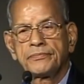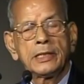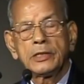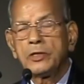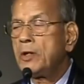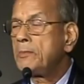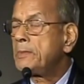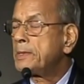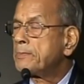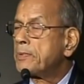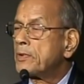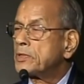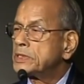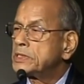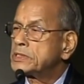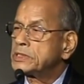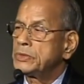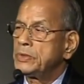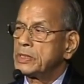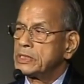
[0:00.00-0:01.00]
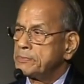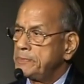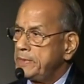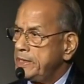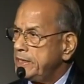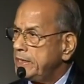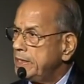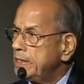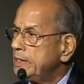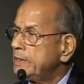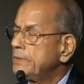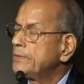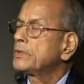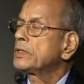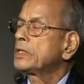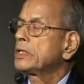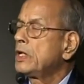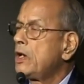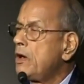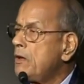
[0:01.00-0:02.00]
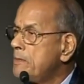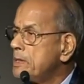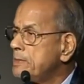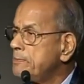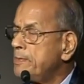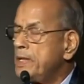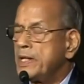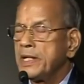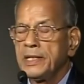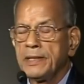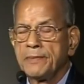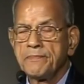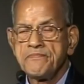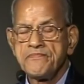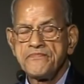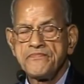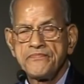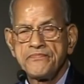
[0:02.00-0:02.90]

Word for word: In government projects, you are spending government money.